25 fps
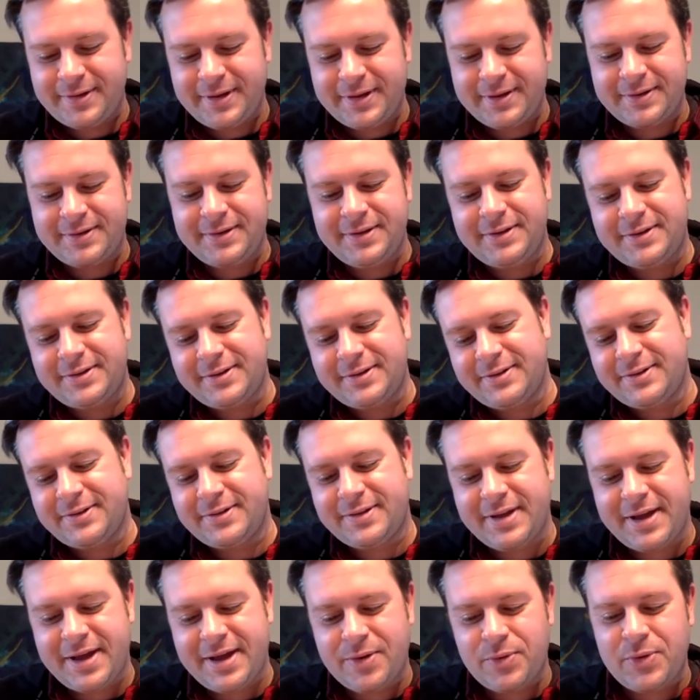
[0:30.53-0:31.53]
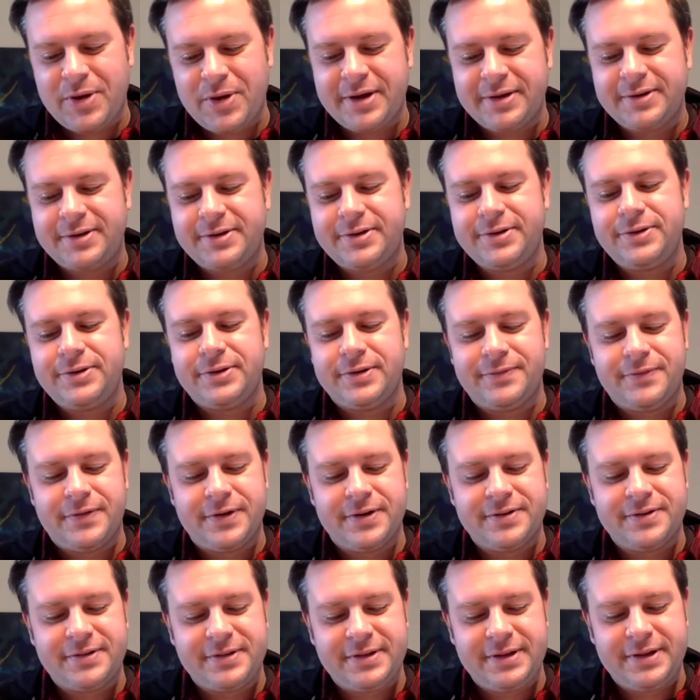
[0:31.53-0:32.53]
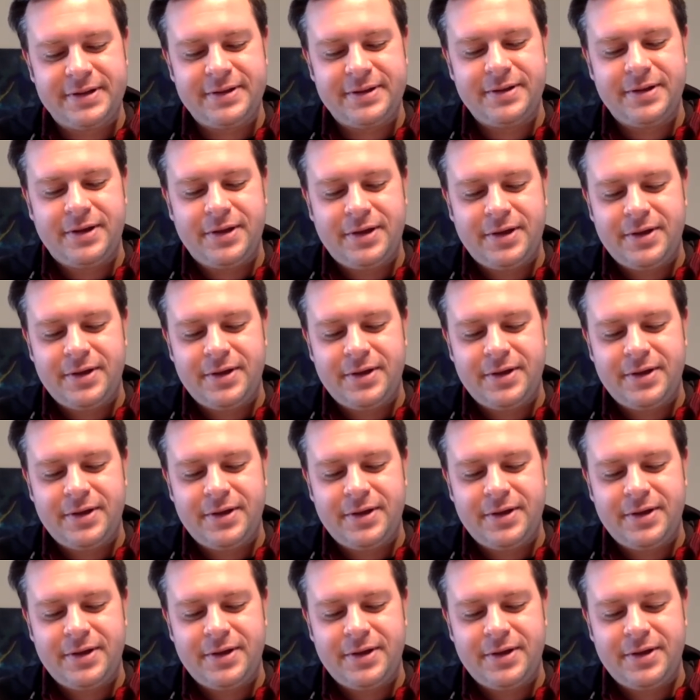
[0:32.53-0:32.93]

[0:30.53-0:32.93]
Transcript: and teaches at Widener University,